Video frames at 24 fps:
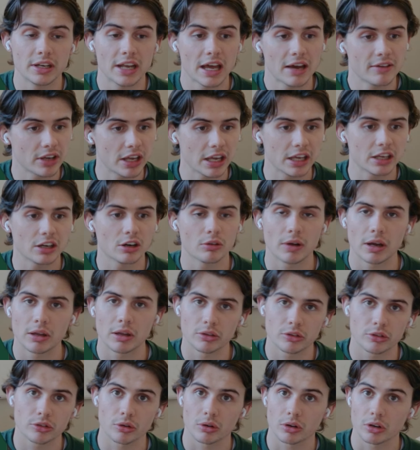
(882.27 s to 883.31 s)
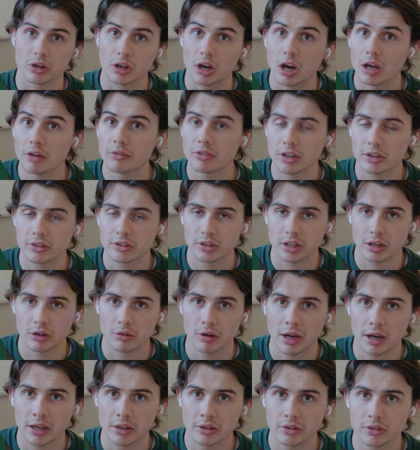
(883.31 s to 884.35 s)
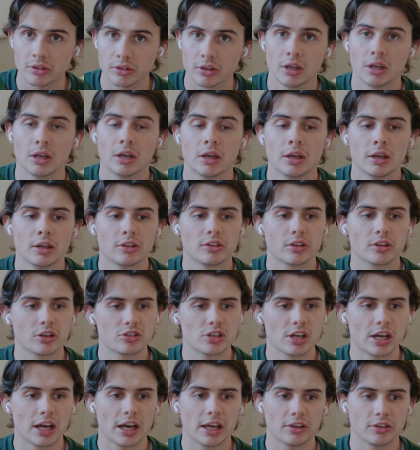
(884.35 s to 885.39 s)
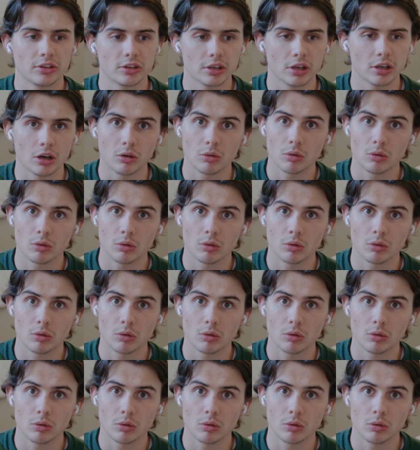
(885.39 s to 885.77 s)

navigate around certain conflicts that arise, such as,